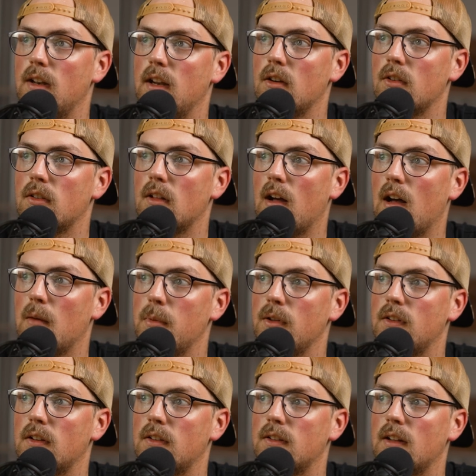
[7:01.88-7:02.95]
And here's the
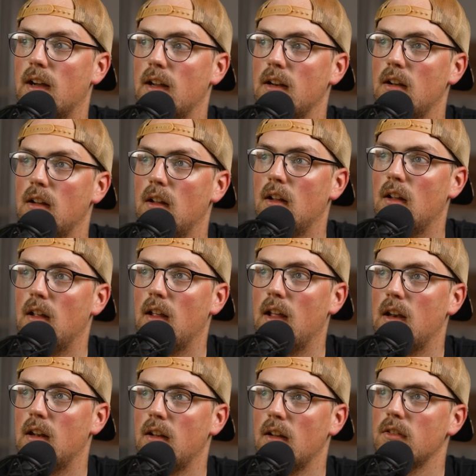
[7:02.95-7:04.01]
opposite side.
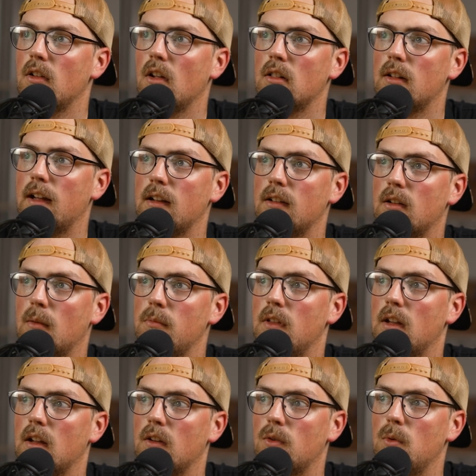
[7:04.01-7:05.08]
And it does look like
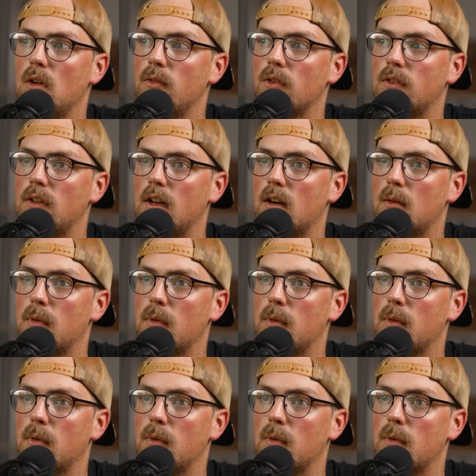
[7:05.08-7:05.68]
something swivels here